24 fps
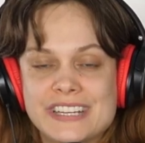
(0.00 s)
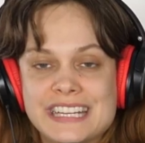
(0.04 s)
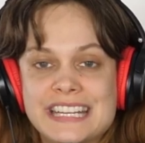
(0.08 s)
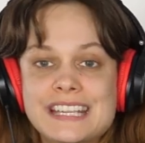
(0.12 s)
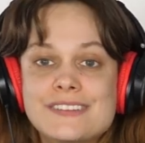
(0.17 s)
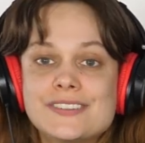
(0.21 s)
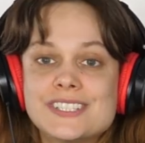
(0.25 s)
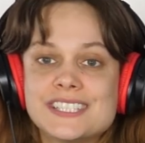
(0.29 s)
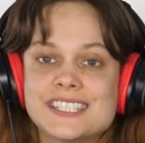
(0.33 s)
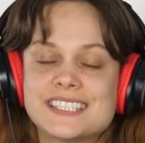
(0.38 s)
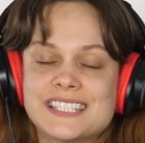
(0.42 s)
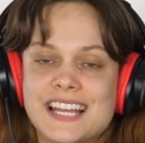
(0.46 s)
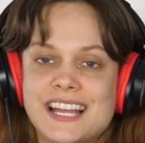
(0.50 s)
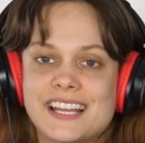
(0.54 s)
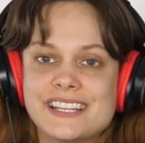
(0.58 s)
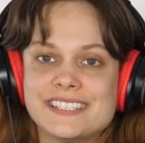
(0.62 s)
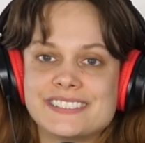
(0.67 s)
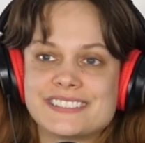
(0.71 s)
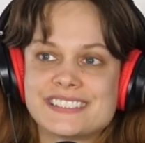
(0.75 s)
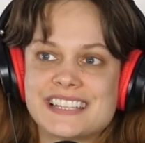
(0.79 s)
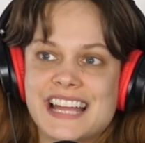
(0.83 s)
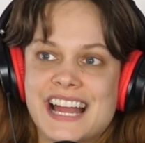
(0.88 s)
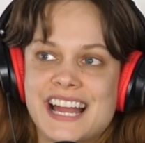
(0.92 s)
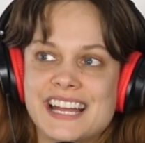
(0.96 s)
And he even
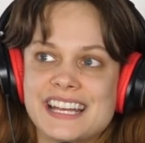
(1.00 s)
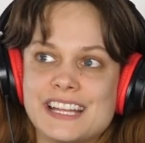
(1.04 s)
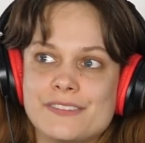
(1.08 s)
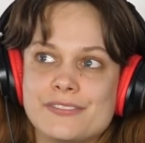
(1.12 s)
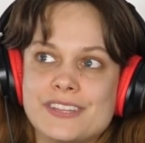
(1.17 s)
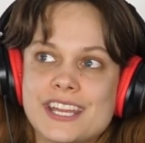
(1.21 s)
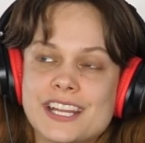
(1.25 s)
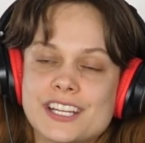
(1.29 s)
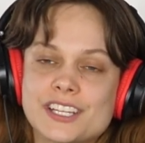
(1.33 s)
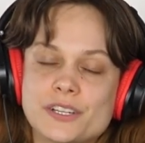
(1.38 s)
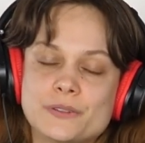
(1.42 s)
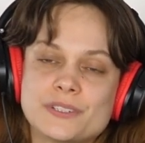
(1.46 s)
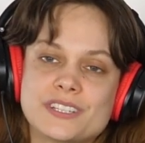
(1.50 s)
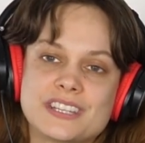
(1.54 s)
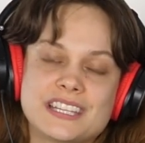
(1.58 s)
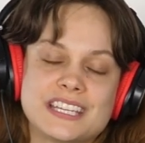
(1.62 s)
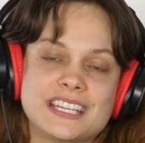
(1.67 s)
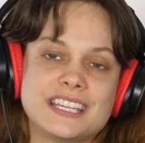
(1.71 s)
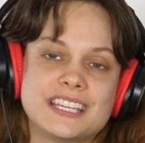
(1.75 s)
says that if he had to go into